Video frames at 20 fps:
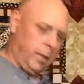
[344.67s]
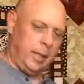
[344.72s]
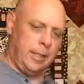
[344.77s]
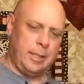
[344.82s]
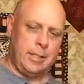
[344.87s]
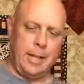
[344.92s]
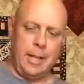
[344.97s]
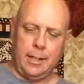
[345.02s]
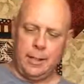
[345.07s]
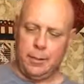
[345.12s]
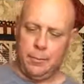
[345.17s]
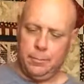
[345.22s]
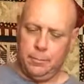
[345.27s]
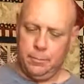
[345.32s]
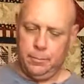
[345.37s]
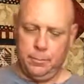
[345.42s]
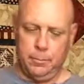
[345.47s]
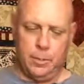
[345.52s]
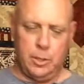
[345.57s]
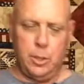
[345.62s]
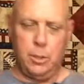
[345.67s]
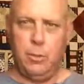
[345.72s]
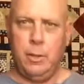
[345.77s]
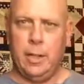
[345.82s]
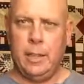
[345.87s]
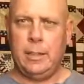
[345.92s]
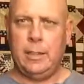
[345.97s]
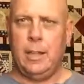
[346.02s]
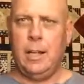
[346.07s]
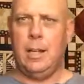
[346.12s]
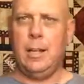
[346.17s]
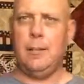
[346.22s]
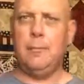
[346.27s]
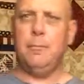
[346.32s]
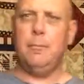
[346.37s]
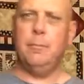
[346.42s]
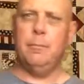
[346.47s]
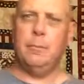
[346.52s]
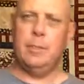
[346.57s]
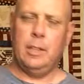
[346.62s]
going to take them 2 at a
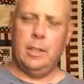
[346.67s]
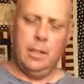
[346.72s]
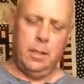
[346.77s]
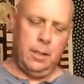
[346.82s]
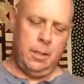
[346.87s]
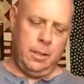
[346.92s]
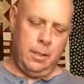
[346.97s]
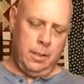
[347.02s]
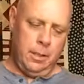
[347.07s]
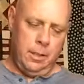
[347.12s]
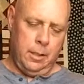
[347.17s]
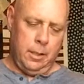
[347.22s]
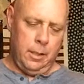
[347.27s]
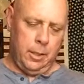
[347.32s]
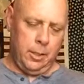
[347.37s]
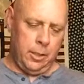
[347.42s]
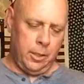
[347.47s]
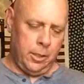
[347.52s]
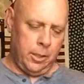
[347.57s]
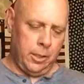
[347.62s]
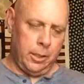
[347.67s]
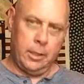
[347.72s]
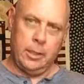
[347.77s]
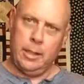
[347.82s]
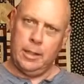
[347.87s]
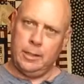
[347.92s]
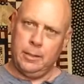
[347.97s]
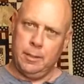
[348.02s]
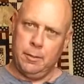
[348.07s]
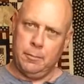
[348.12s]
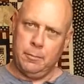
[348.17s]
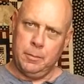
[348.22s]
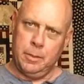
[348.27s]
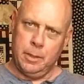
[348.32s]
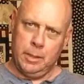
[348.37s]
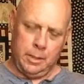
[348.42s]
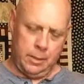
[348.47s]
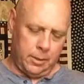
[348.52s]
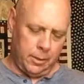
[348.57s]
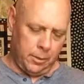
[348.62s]
time, and you're going to cut them
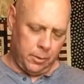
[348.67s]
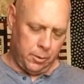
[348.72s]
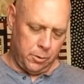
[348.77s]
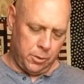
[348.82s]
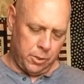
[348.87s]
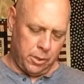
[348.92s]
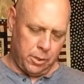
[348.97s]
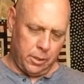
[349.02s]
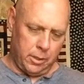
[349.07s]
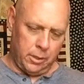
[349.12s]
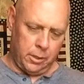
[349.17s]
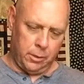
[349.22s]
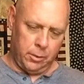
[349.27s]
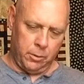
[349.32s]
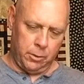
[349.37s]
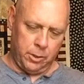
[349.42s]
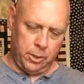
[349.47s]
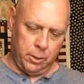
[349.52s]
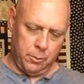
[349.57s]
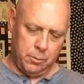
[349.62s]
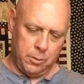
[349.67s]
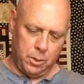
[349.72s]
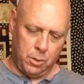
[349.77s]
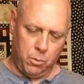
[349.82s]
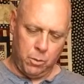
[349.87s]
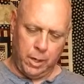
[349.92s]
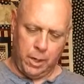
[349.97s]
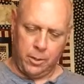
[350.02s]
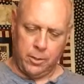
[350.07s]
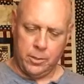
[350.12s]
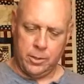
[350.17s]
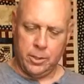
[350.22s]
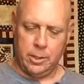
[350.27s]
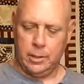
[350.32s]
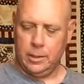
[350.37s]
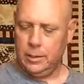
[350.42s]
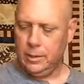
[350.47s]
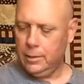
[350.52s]
into little cube squares.